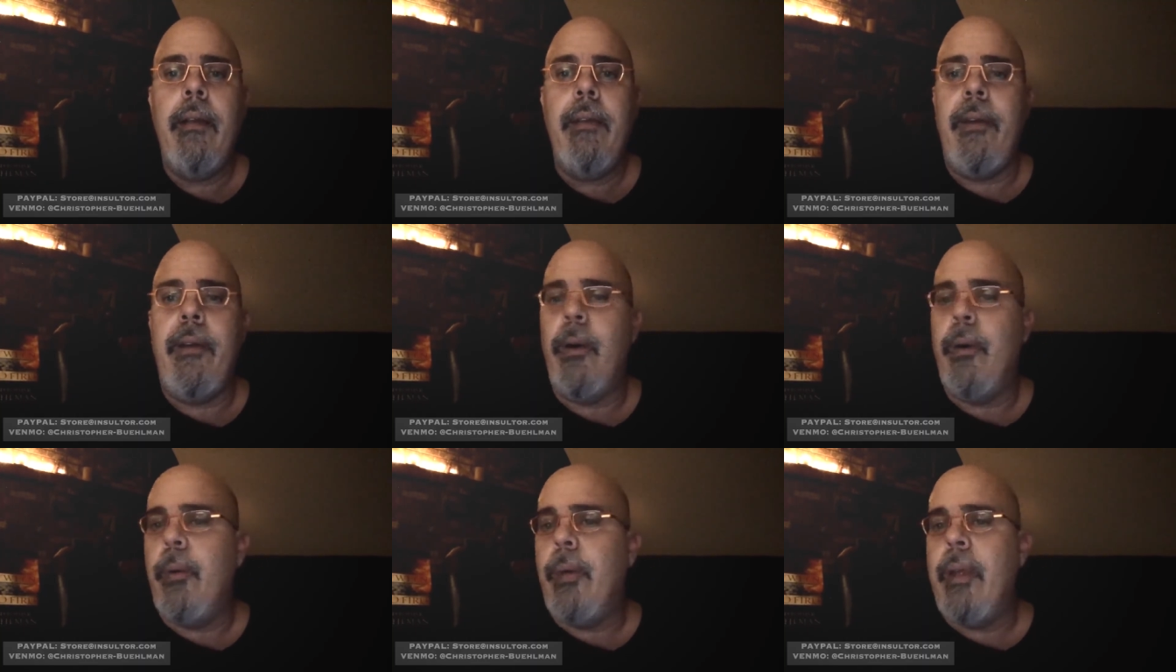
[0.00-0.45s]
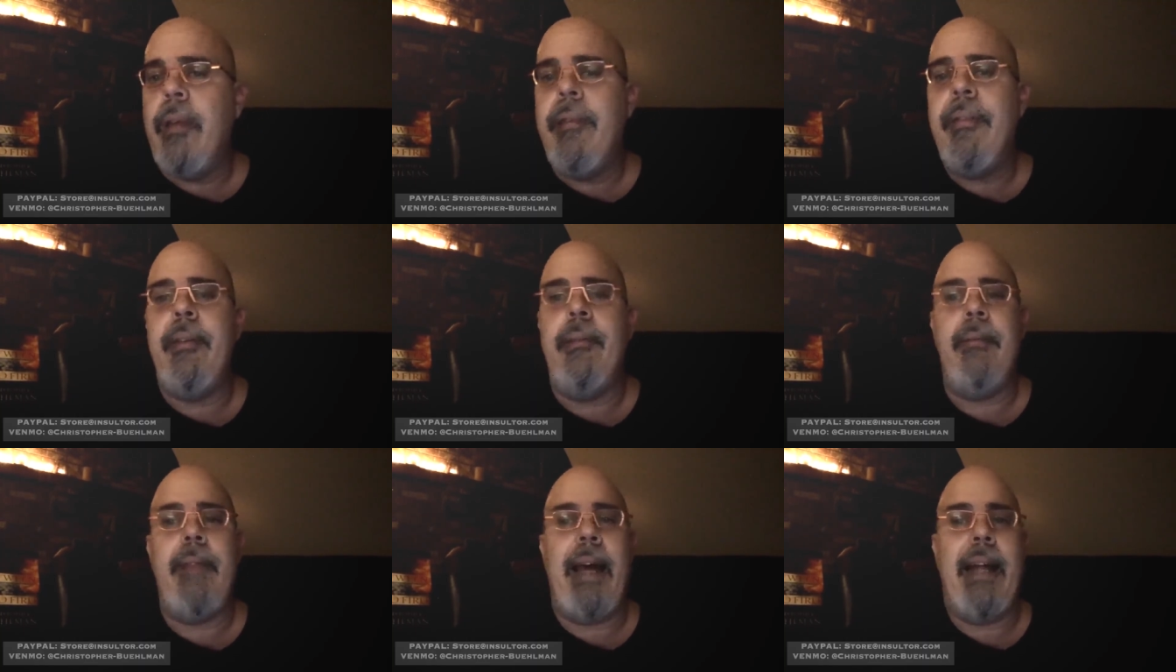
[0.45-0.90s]
Though
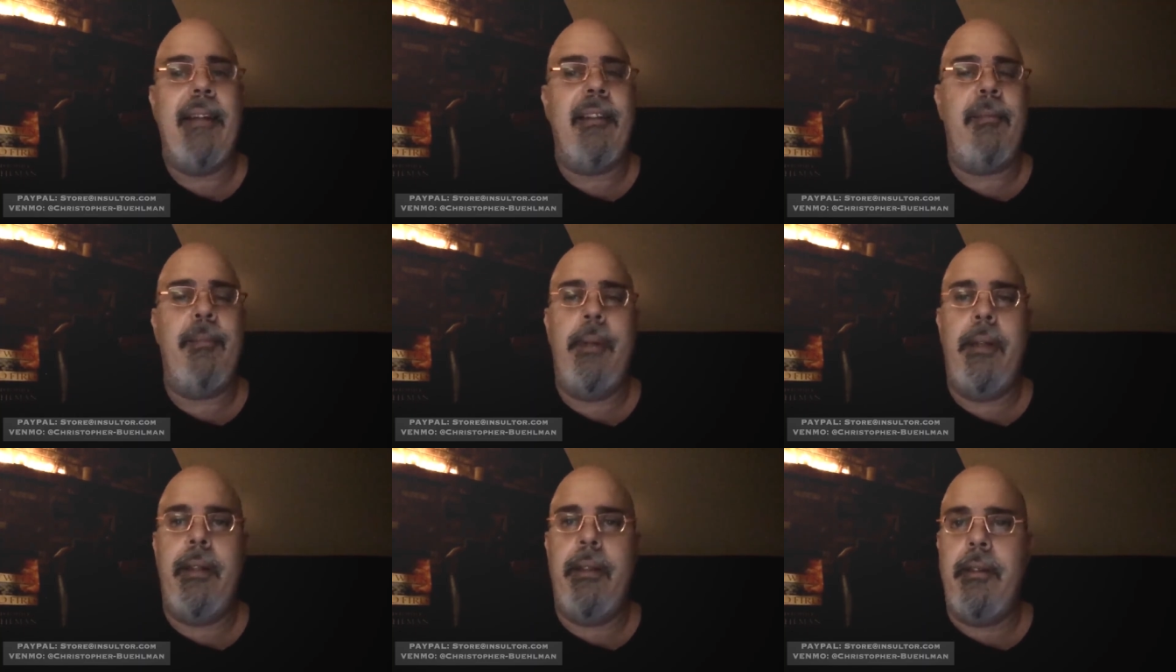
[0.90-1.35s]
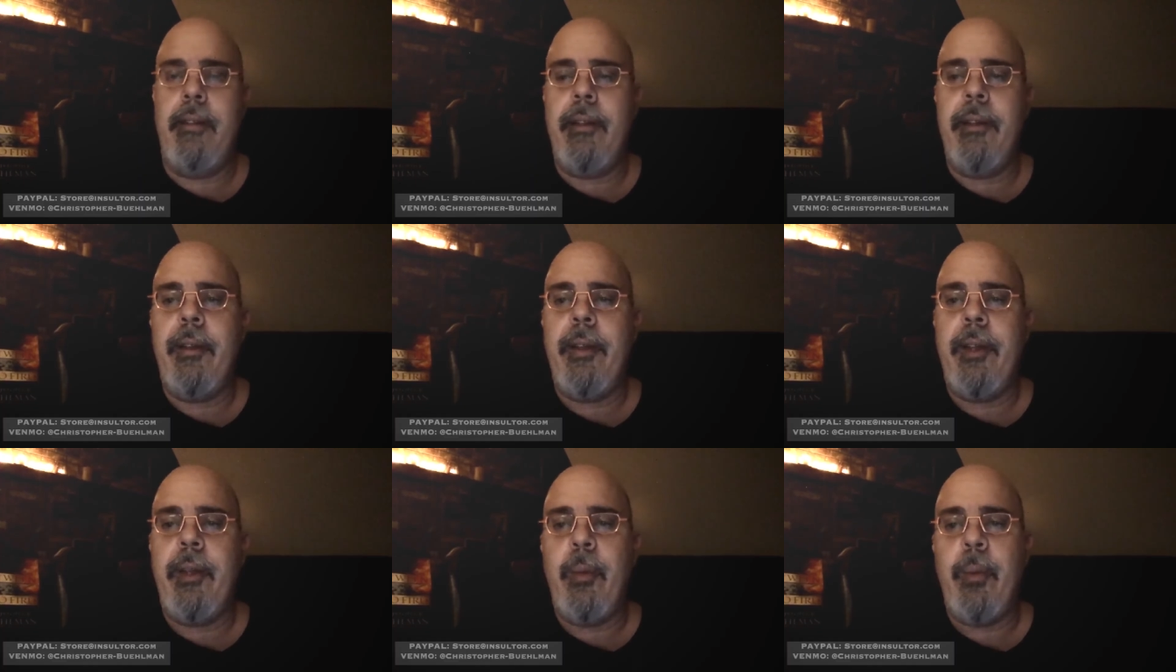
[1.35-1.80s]
even that's been
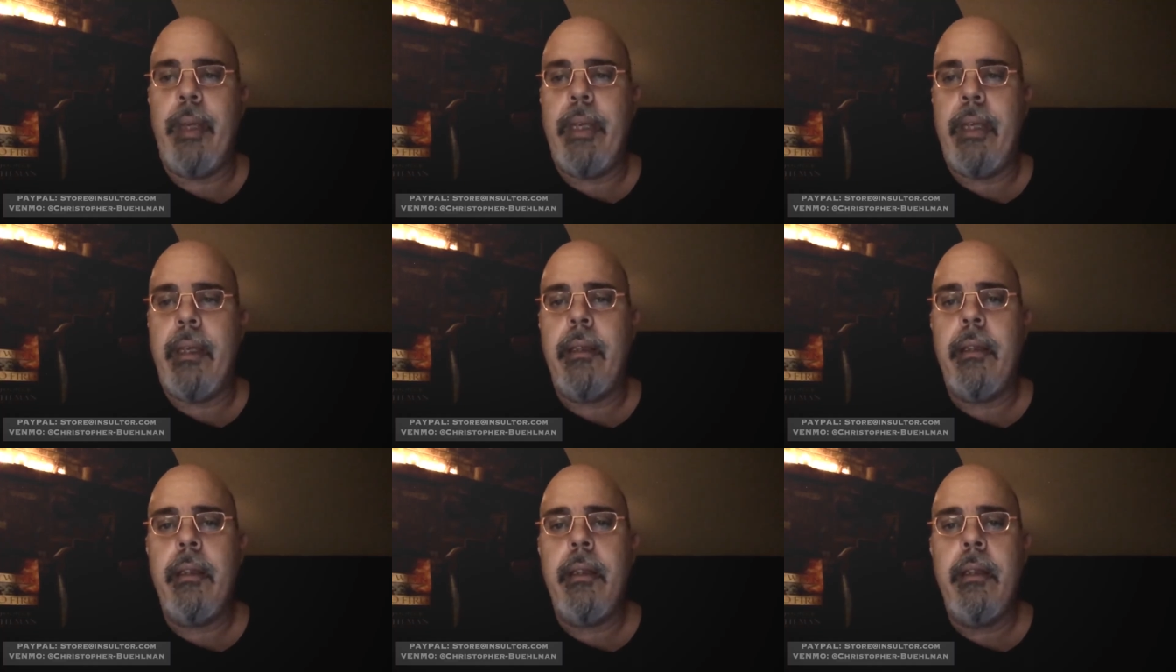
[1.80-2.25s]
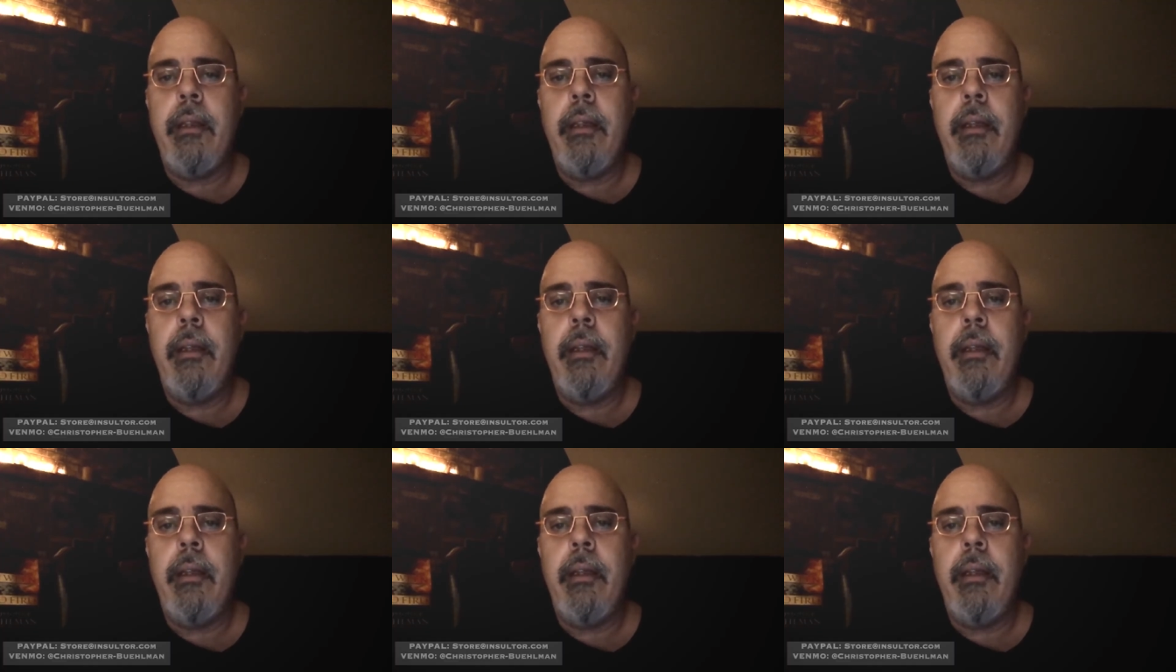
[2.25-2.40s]
nearly a week.